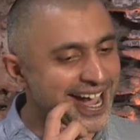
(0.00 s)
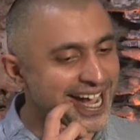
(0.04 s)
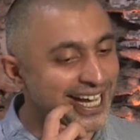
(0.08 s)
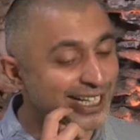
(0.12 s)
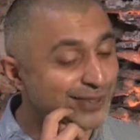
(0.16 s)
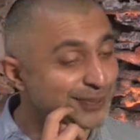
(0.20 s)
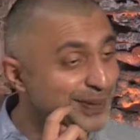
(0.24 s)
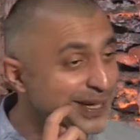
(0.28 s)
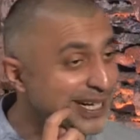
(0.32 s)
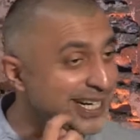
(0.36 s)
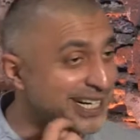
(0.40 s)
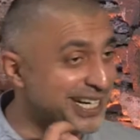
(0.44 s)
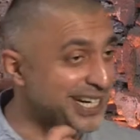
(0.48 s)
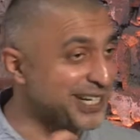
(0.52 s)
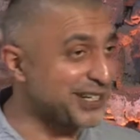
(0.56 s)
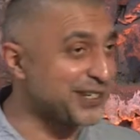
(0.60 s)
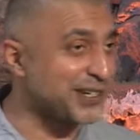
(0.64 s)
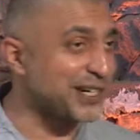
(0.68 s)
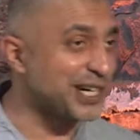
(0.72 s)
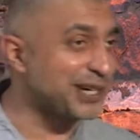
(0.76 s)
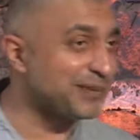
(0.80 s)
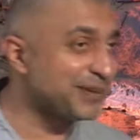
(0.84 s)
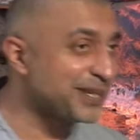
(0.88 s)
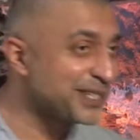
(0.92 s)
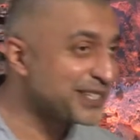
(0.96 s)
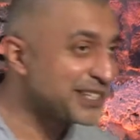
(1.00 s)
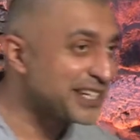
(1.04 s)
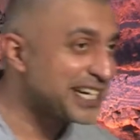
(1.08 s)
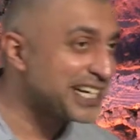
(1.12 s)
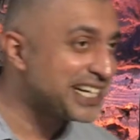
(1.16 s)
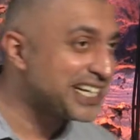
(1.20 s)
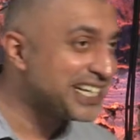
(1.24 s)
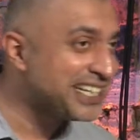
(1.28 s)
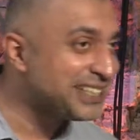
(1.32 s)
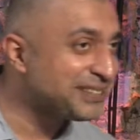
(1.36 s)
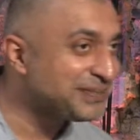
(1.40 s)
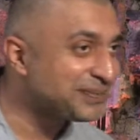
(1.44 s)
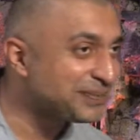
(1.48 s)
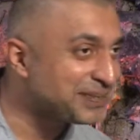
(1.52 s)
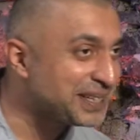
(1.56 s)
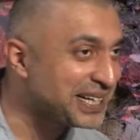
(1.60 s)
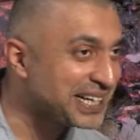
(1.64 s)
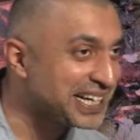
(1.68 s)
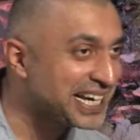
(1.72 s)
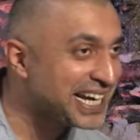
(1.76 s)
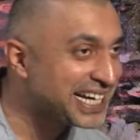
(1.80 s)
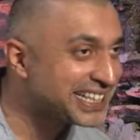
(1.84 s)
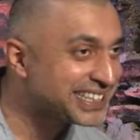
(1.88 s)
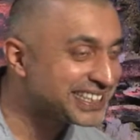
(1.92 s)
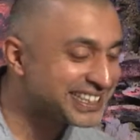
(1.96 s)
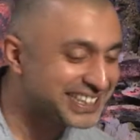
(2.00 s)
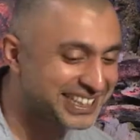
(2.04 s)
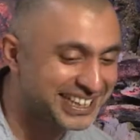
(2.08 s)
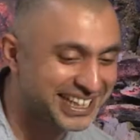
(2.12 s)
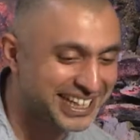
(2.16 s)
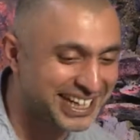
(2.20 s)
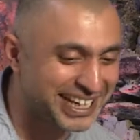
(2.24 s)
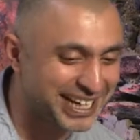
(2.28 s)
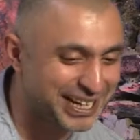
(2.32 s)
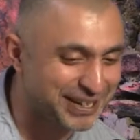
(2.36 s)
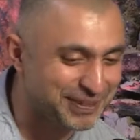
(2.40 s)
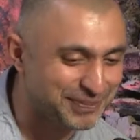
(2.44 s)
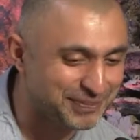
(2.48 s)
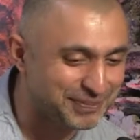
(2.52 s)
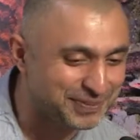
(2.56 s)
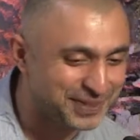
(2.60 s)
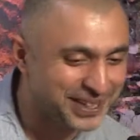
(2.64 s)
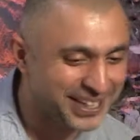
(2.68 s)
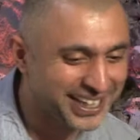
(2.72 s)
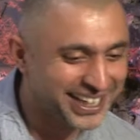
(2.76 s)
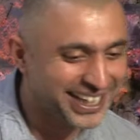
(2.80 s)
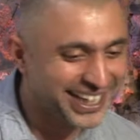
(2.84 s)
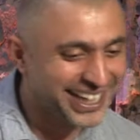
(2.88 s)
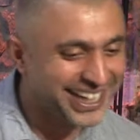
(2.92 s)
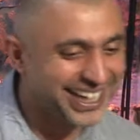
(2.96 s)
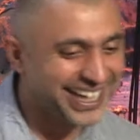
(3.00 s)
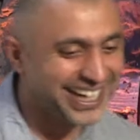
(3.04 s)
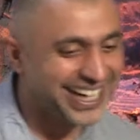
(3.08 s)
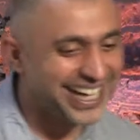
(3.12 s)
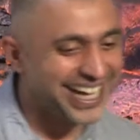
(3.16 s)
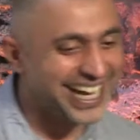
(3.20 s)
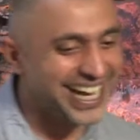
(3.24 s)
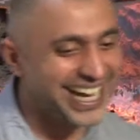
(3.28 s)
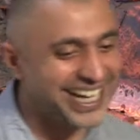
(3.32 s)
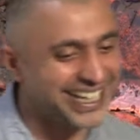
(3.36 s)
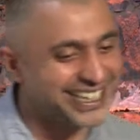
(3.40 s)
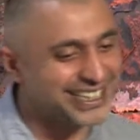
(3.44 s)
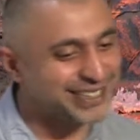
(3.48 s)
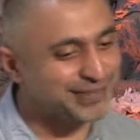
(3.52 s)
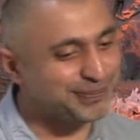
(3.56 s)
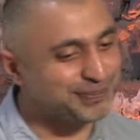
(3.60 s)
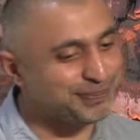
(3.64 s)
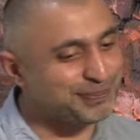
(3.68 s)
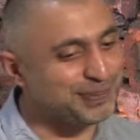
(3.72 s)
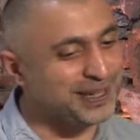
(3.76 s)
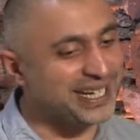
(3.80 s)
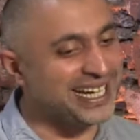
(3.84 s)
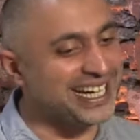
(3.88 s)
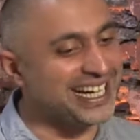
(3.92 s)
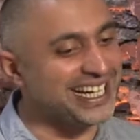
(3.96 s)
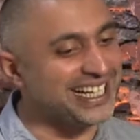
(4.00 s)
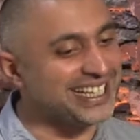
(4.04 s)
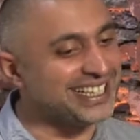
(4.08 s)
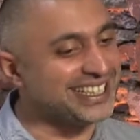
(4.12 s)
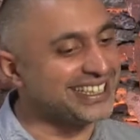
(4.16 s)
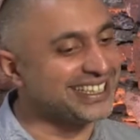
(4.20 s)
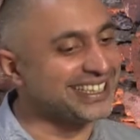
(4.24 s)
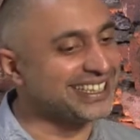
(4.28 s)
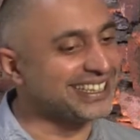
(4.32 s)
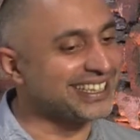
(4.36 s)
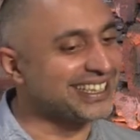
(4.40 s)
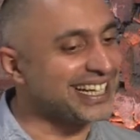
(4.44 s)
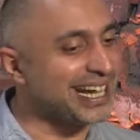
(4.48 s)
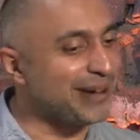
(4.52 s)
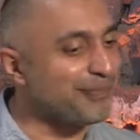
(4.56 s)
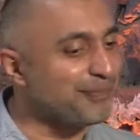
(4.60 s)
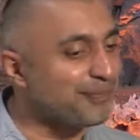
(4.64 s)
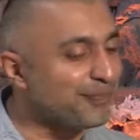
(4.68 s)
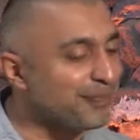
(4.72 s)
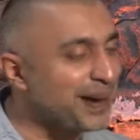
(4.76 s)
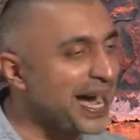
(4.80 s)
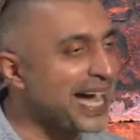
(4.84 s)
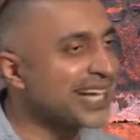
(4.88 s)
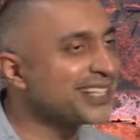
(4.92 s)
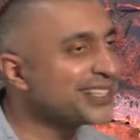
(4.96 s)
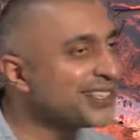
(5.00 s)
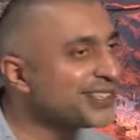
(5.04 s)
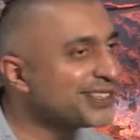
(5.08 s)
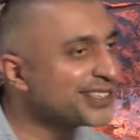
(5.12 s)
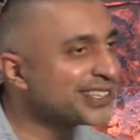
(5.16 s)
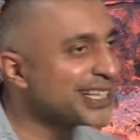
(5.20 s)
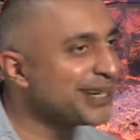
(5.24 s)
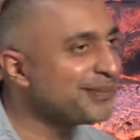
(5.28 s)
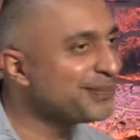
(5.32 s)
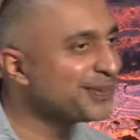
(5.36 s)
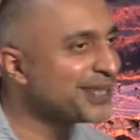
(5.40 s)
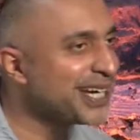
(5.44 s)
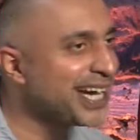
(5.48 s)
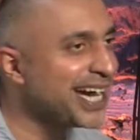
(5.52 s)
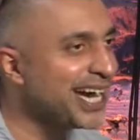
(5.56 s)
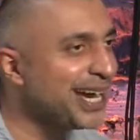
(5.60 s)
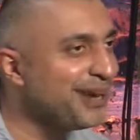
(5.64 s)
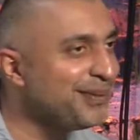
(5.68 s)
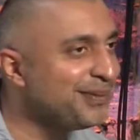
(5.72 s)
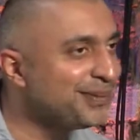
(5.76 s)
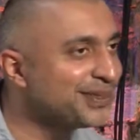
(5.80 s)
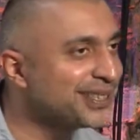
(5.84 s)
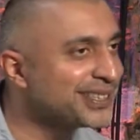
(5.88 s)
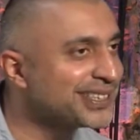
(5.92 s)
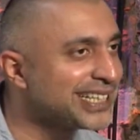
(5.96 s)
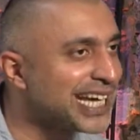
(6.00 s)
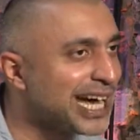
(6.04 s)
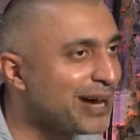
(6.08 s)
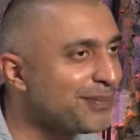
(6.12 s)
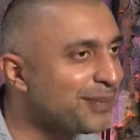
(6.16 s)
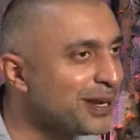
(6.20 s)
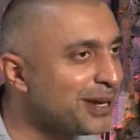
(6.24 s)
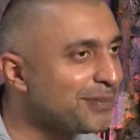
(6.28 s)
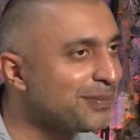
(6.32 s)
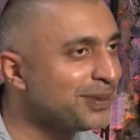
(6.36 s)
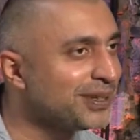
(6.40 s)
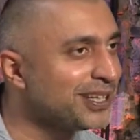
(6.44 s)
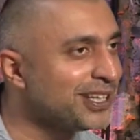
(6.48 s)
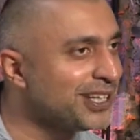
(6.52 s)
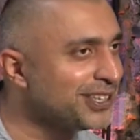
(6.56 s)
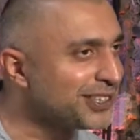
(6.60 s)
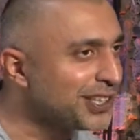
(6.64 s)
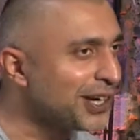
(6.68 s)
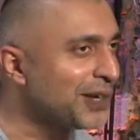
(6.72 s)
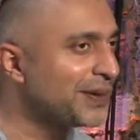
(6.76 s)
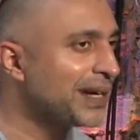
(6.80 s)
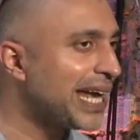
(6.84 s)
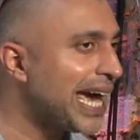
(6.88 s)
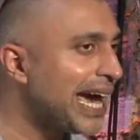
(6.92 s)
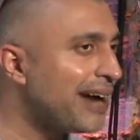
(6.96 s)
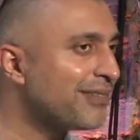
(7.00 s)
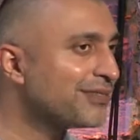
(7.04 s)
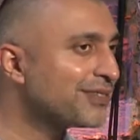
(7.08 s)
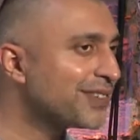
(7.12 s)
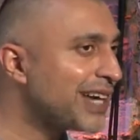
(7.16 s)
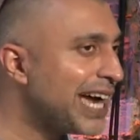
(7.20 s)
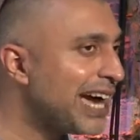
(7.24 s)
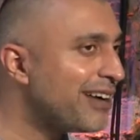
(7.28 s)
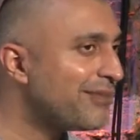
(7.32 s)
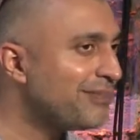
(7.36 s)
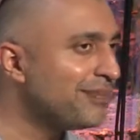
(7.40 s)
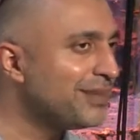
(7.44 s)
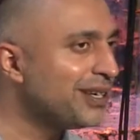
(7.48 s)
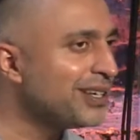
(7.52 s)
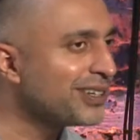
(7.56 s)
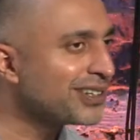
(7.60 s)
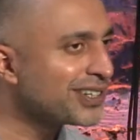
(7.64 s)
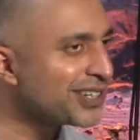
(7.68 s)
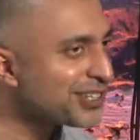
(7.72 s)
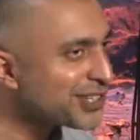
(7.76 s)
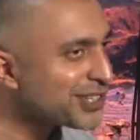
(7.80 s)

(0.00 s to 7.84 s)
it's been an enjoyable journey, I guess. Um, it's been a battle sometimes to tell people you don't have to have milk